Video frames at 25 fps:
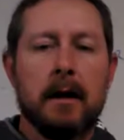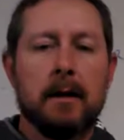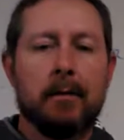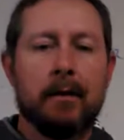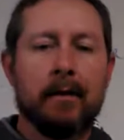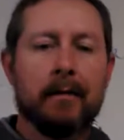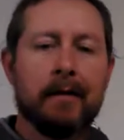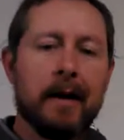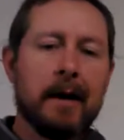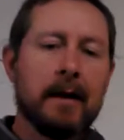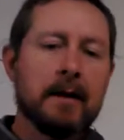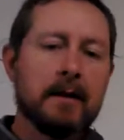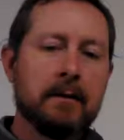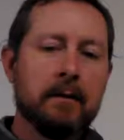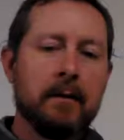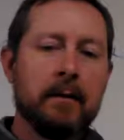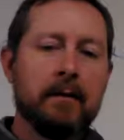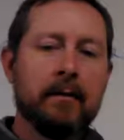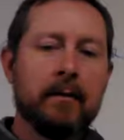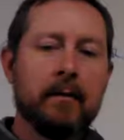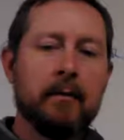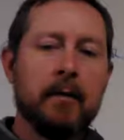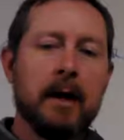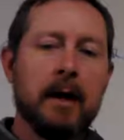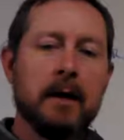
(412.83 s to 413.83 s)
provide some
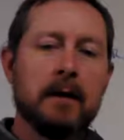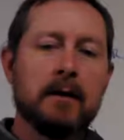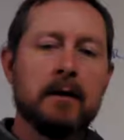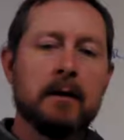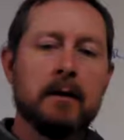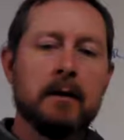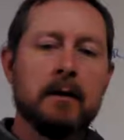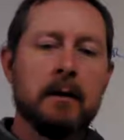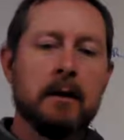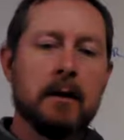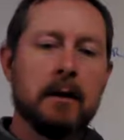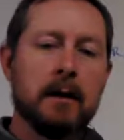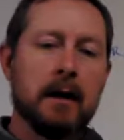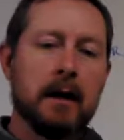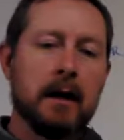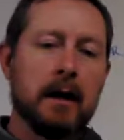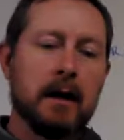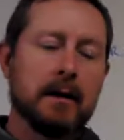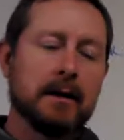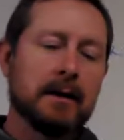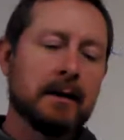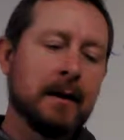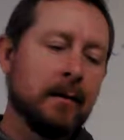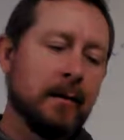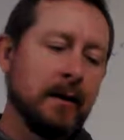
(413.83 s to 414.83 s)
information.
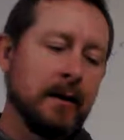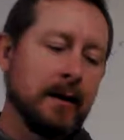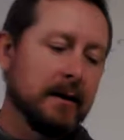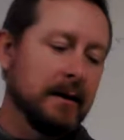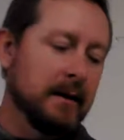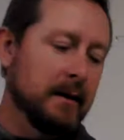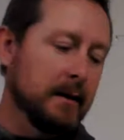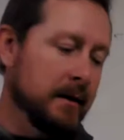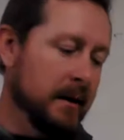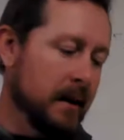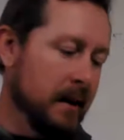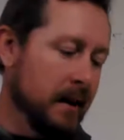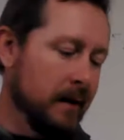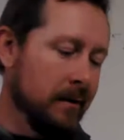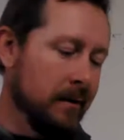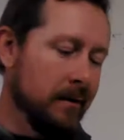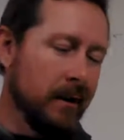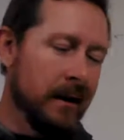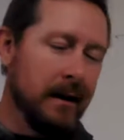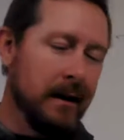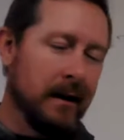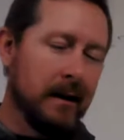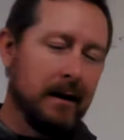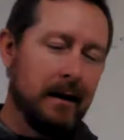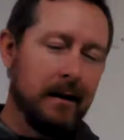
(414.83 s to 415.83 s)
Some of this is going to
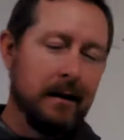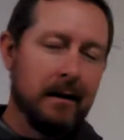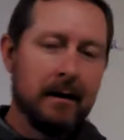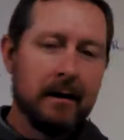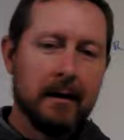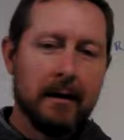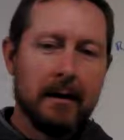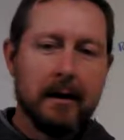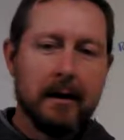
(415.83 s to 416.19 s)
be,